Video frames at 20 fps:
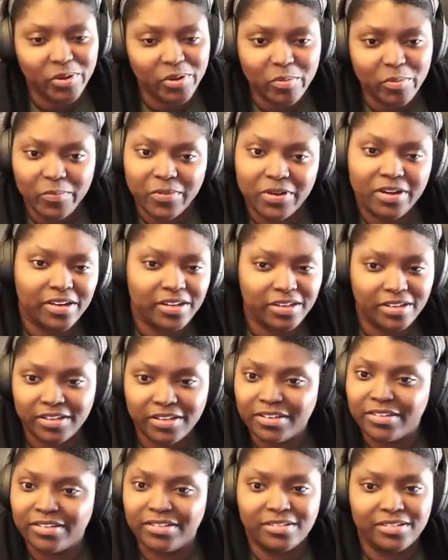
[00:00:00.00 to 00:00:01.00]
pepper
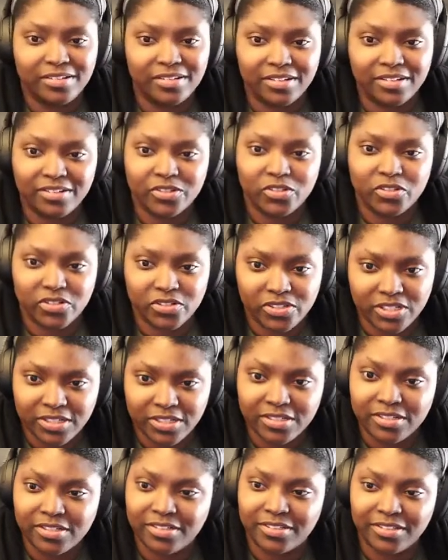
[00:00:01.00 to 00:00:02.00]
onion and then the
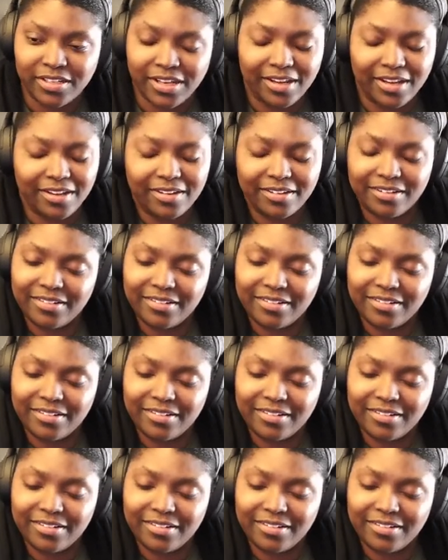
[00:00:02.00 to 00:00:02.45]
tortilla. Like,